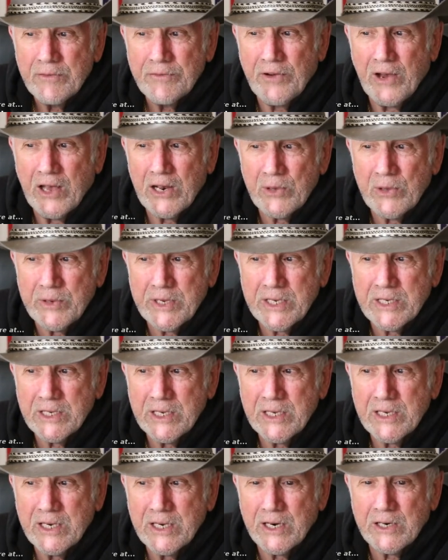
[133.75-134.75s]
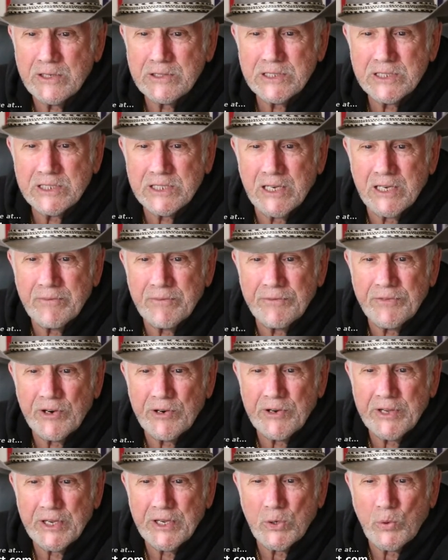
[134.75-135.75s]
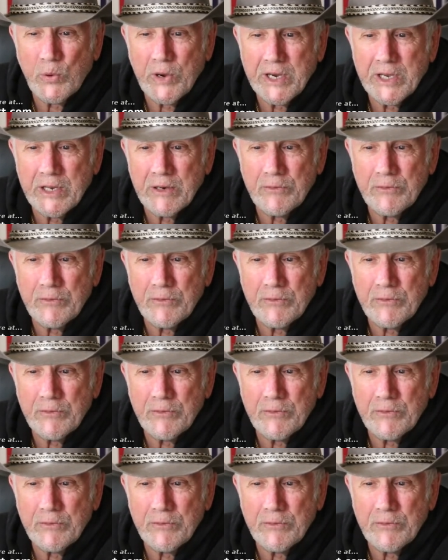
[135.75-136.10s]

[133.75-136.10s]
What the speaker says: Following are some very quick